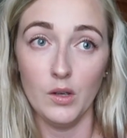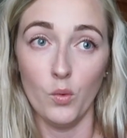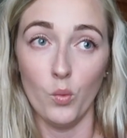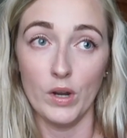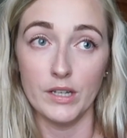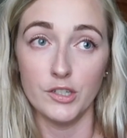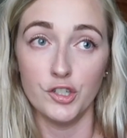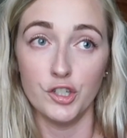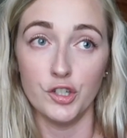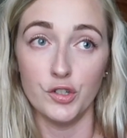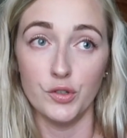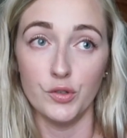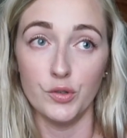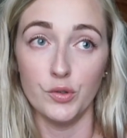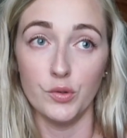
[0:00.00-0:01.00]
Went
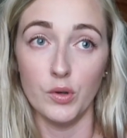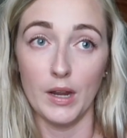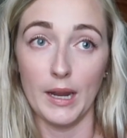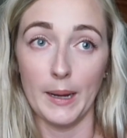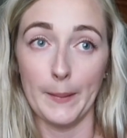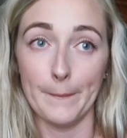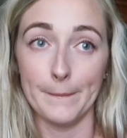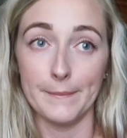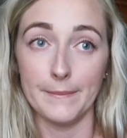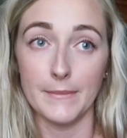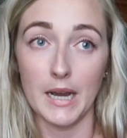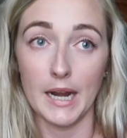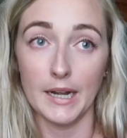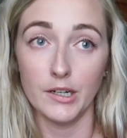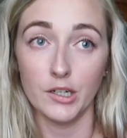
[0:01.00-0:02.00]
to a
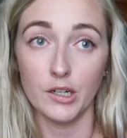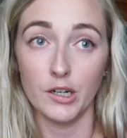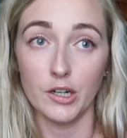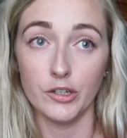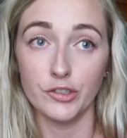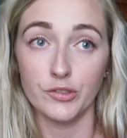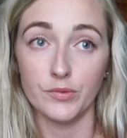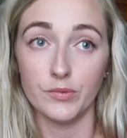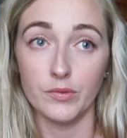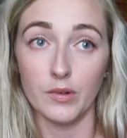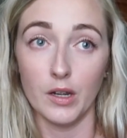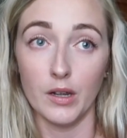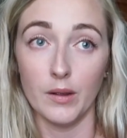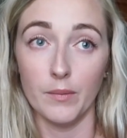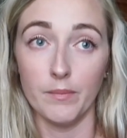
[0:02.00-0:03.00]
minor
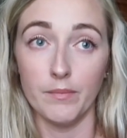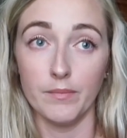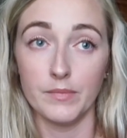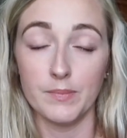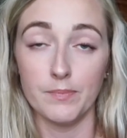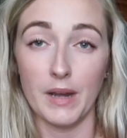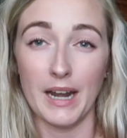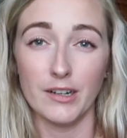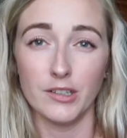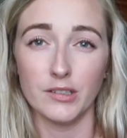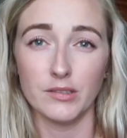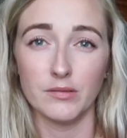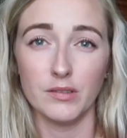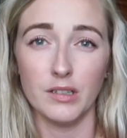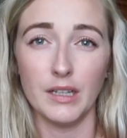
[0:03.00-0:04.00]

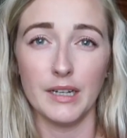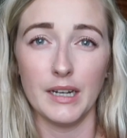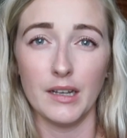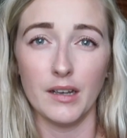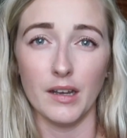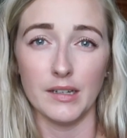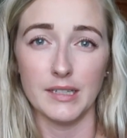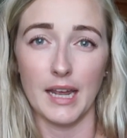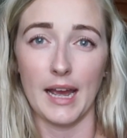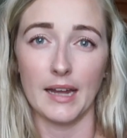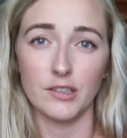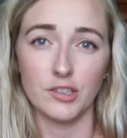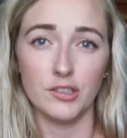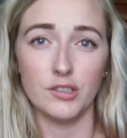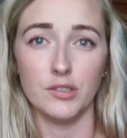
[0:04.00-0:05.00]
clinic
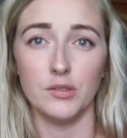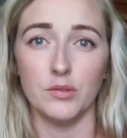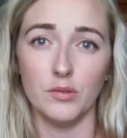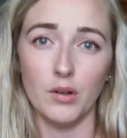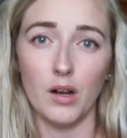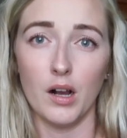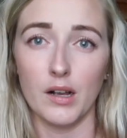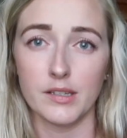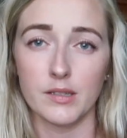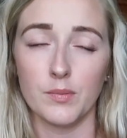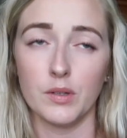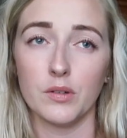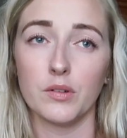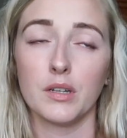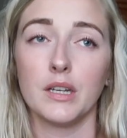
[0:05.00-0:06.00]
attached to a
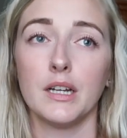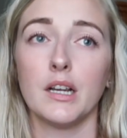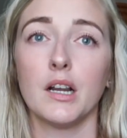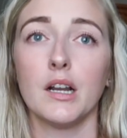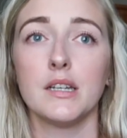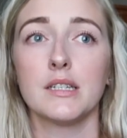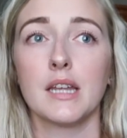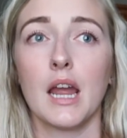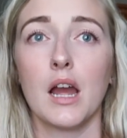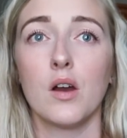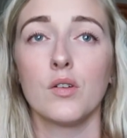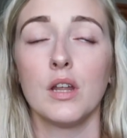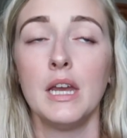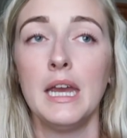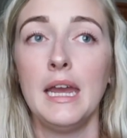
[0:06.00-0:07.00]
hospital here in
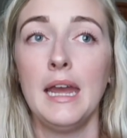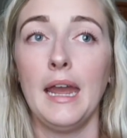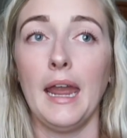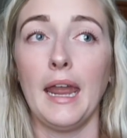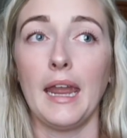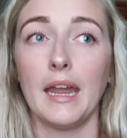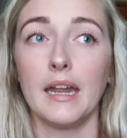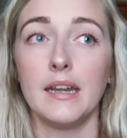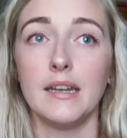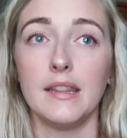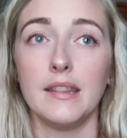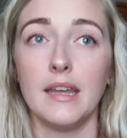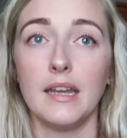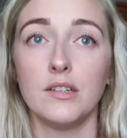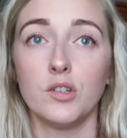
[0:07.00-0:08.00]
town,
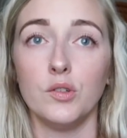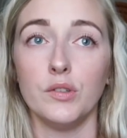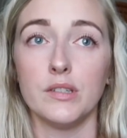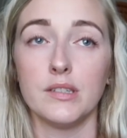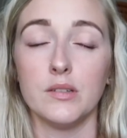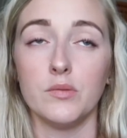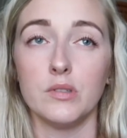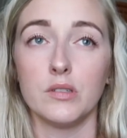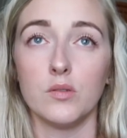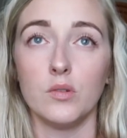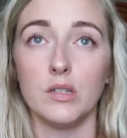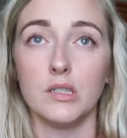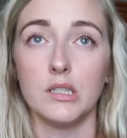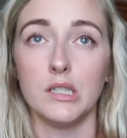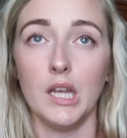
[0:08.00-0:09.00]
and they told us it was
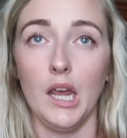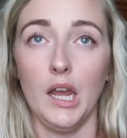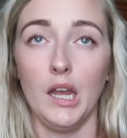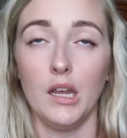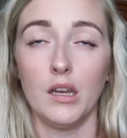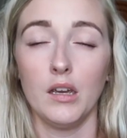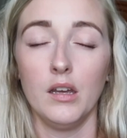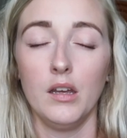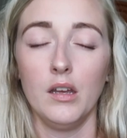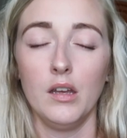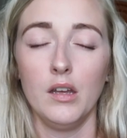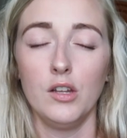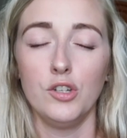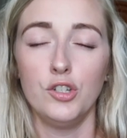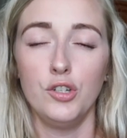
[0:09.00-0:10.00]
going to take
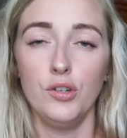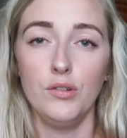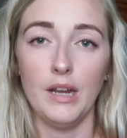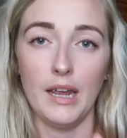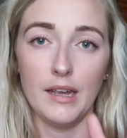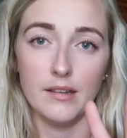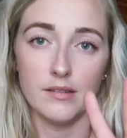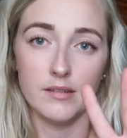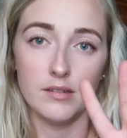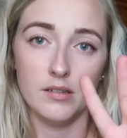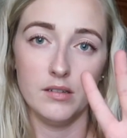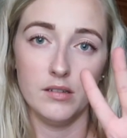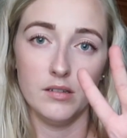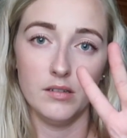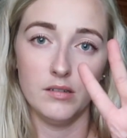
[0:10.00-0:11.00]
2 days
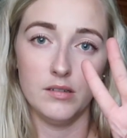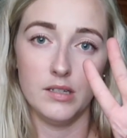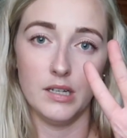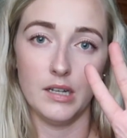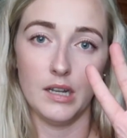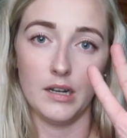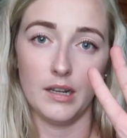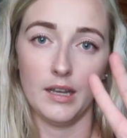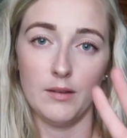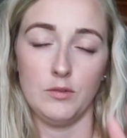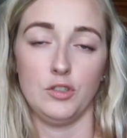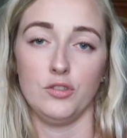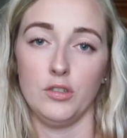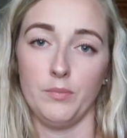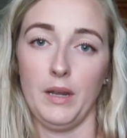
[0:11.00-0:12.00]
to get a
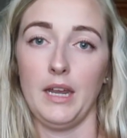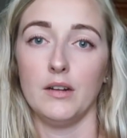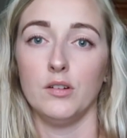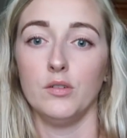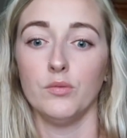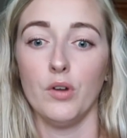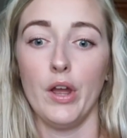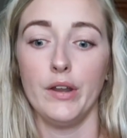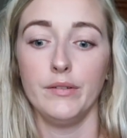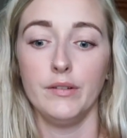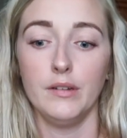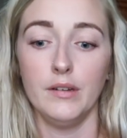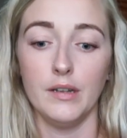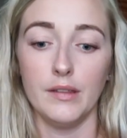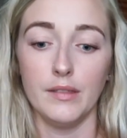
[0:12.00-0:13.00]
chemistry panel
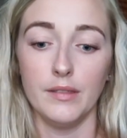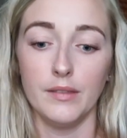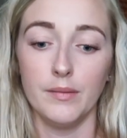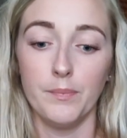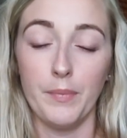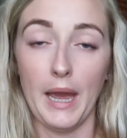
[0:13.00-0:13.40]
run and